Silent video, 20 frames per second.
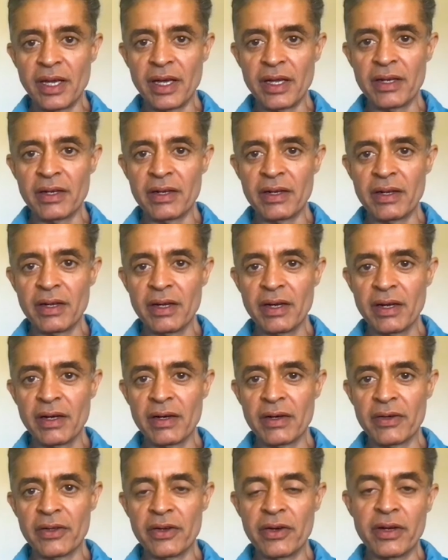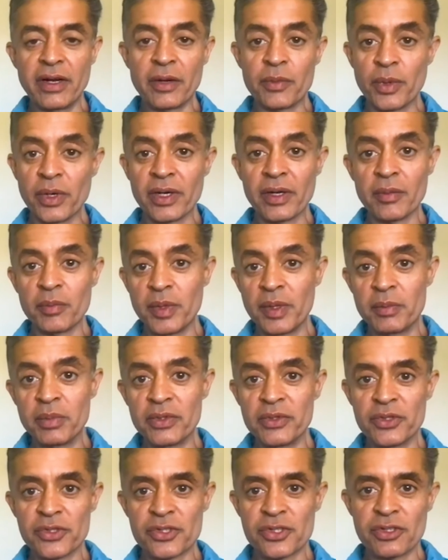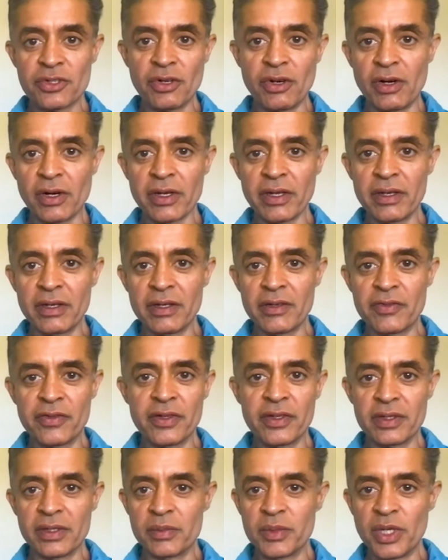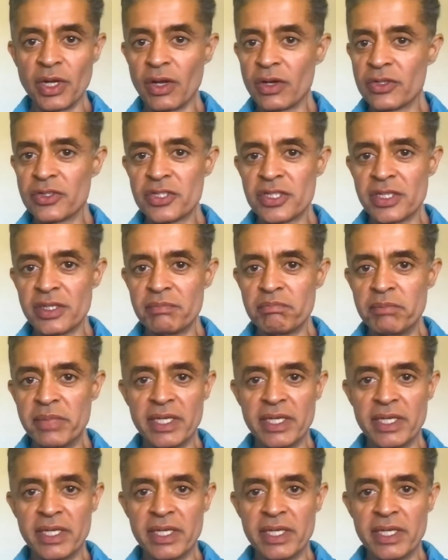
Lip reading: And networking people used to talk in different terminology,